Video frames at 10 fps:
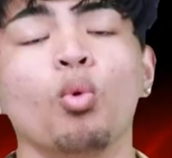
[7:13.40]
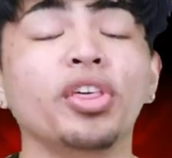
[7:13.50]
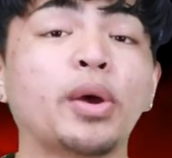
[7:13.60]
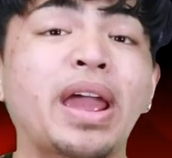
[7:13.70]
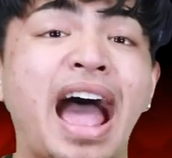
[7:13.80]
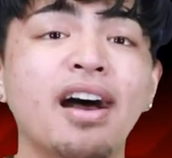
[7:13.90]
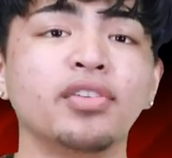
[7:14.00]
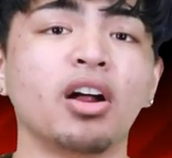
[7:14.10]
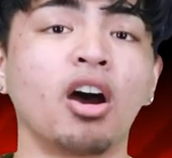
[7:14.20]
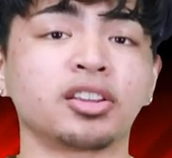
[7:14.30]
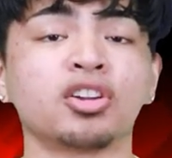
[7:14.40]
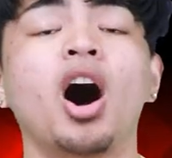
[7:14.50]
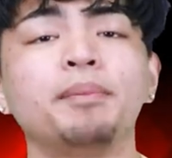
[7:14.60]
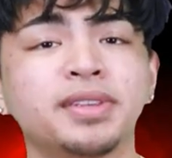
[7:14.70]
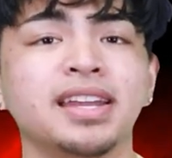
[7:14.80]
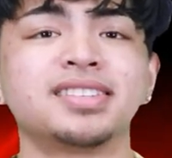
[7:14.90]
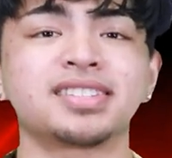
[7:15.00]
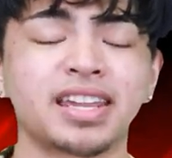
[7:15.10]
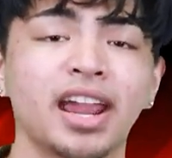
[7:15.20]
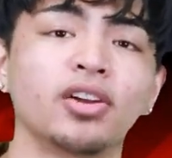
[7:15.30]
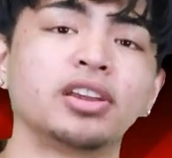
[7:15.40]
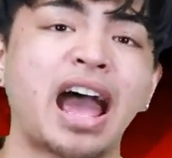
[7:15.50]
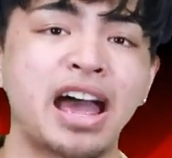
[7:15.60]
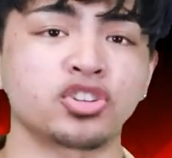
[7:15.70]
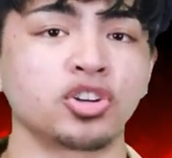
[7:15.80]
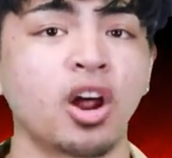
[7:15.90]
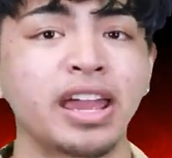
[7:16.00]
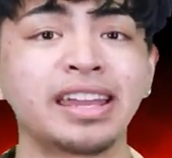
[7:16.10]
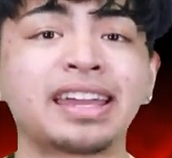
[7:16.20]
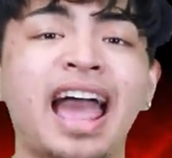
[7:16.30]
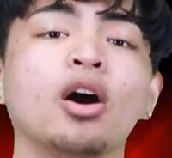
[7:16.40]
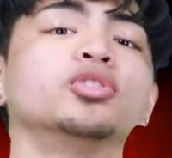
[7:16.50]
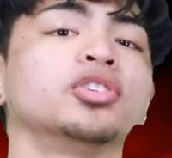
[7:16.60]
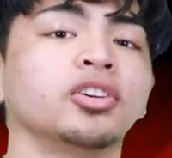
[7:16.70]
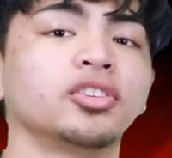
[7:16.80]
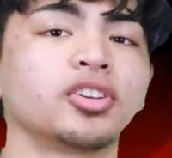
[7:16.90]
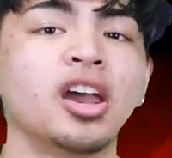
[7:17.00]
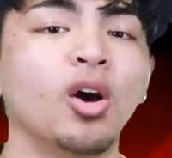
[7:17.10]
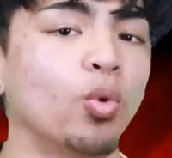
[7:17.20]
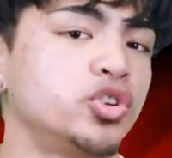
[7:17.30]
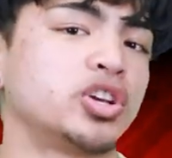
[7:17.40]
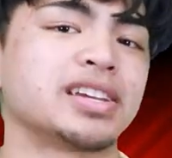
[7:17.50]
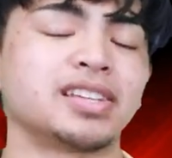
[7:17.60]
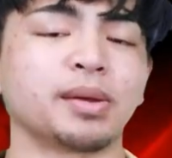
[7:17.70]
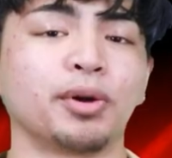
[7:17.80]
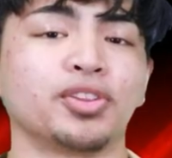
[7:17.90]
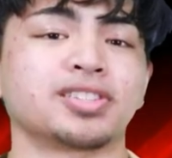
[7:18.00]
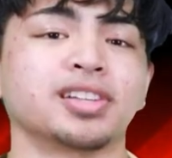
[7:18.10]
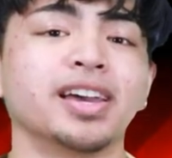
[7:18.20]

Well, there we have it, our top ten scary astronaut encounters. What do you guys think about this